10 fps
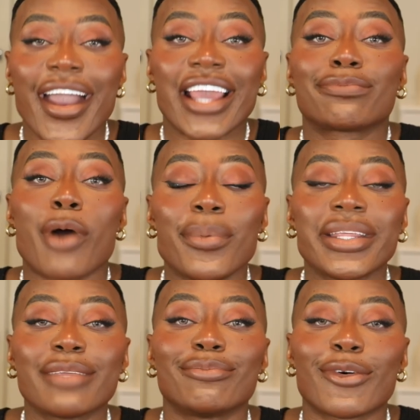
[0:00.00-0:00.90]
It's
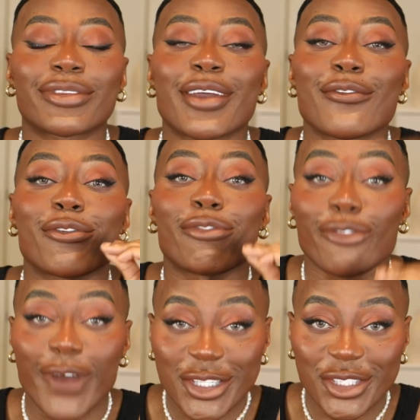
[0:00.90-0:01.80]
probably the most
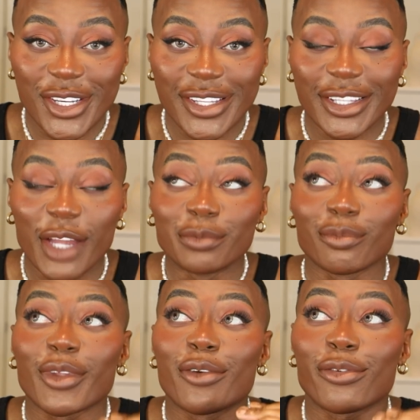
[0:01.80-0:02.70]
freshest
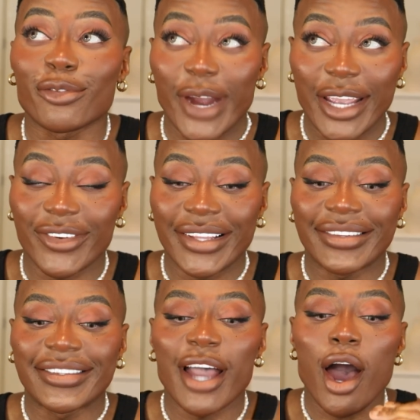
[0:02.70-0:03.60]

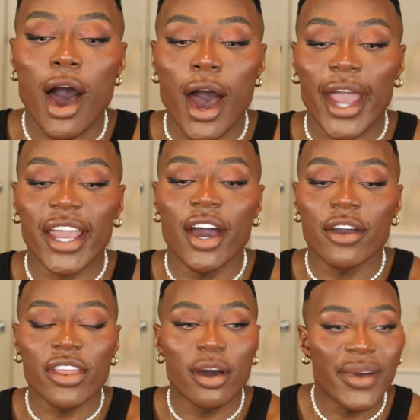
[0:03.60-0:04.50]
fragrance oh
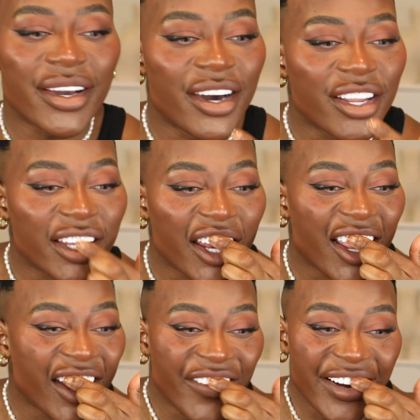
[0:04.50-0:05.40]
my God.
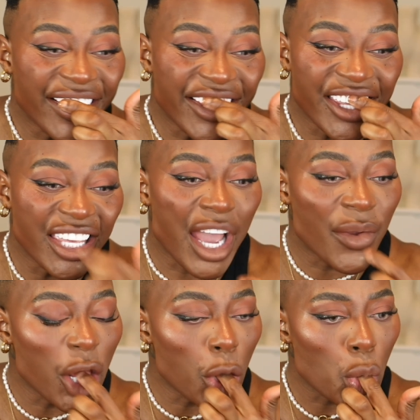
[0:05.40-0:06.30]
Why does that keep
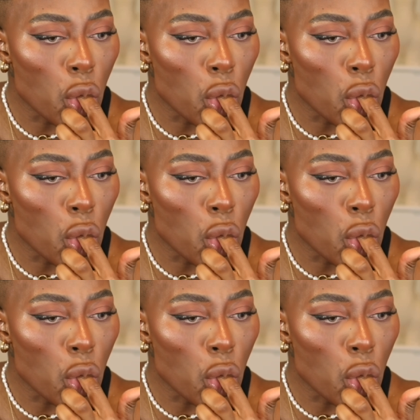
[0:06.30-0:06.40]
happening?